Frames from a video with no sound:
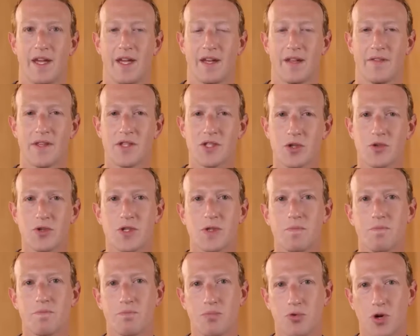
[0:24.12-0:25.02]
And these are
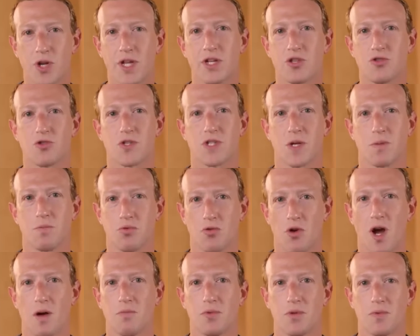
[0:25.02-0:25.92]
some pretty interesting
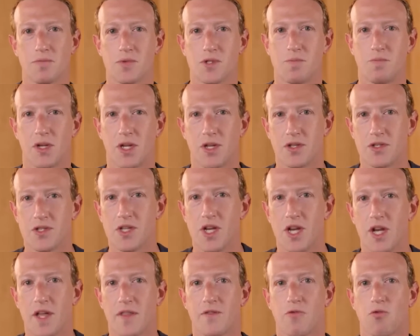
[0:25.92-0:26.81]
problems because
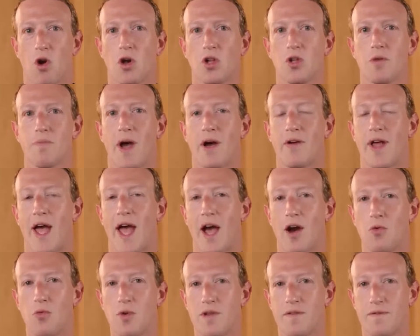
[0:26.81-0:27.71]
they're all about
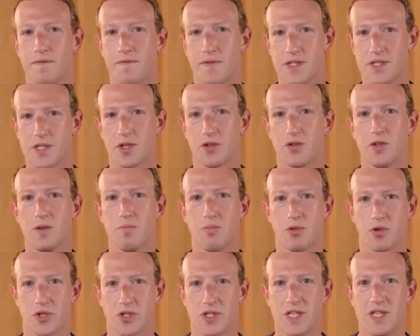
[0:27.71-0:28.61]
how we physically
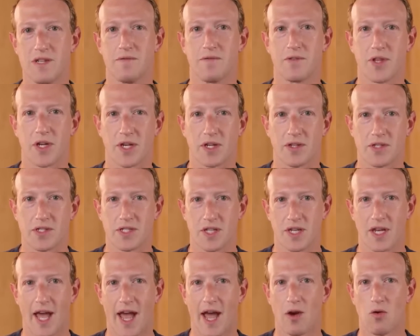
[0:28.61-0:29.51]
perceive things
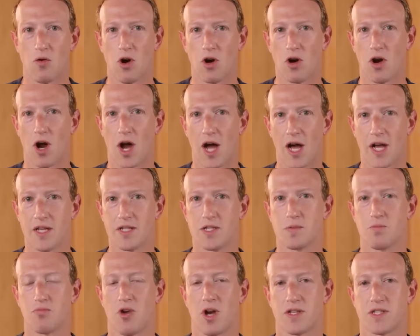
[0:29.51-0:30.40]
and how our
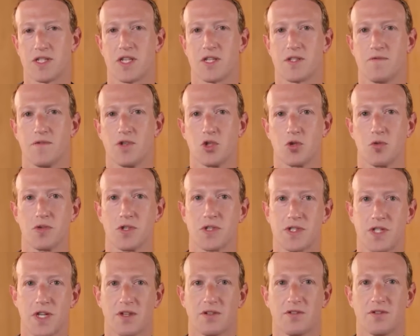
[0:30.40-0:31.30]
eyes process visual
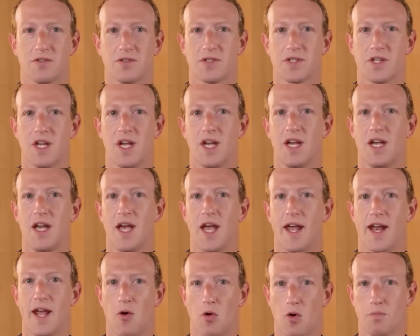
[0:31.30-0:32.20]
signals
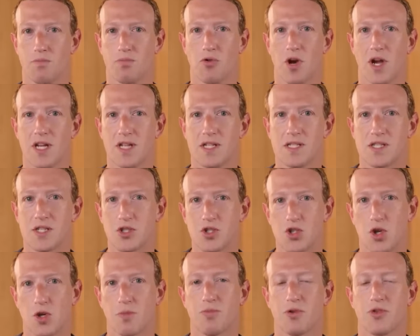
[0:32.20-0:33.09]
and how our brains
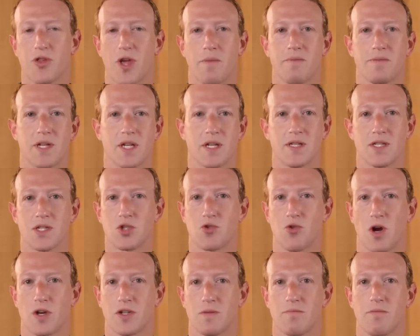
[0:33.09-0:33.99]
interpret them to
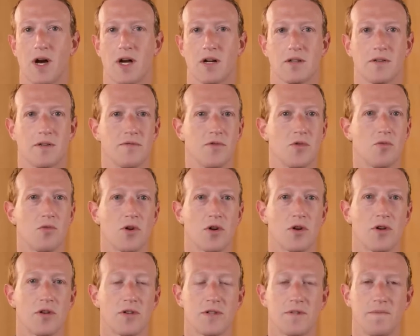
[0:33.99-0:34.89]
construct a model of the
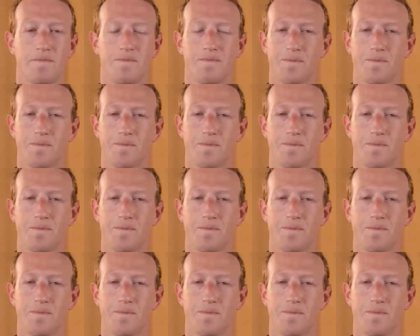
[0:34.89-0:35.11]
world.